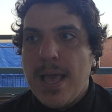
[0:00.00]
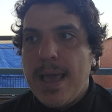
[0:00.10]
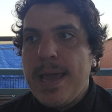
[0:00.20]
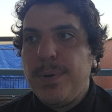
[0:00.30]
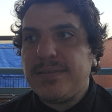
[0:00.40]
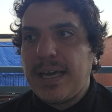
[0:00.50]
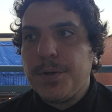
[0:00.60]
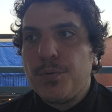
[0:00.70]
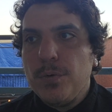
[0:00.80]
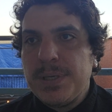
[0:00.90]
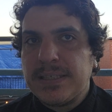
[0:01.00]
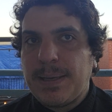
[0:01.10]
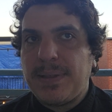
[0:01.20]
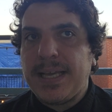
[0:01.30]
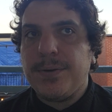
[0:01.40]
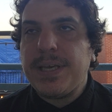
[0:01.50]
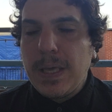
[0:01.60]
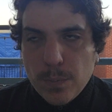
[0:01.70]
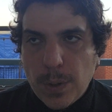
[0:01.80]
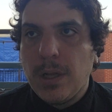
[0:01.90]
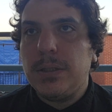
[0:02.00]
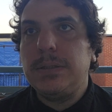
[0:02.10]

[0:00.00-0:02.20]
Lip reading: And it was kind of cool because I'm like, okay, well,